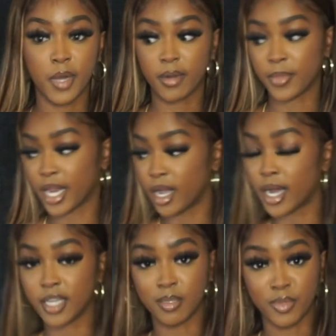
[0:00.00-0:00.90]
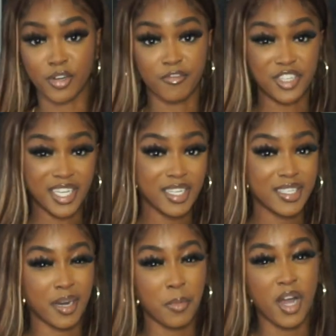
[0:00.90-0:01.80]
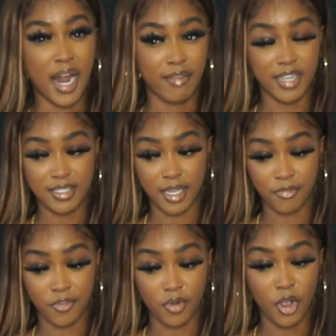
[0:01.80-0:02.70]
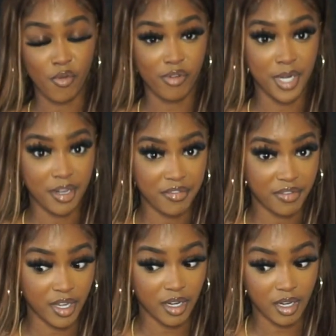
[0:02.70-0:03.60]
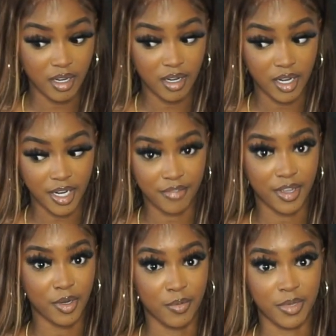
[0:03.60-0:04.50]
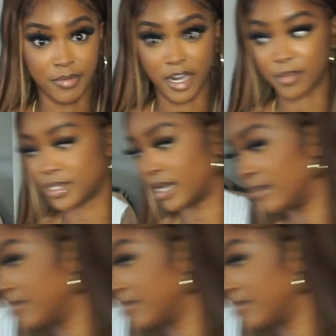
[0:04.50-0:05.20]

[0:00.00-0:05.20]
bottom that I got is a pair of jeans that I'm kind of excited for. Hopefully they fit. If they don't, be very upset.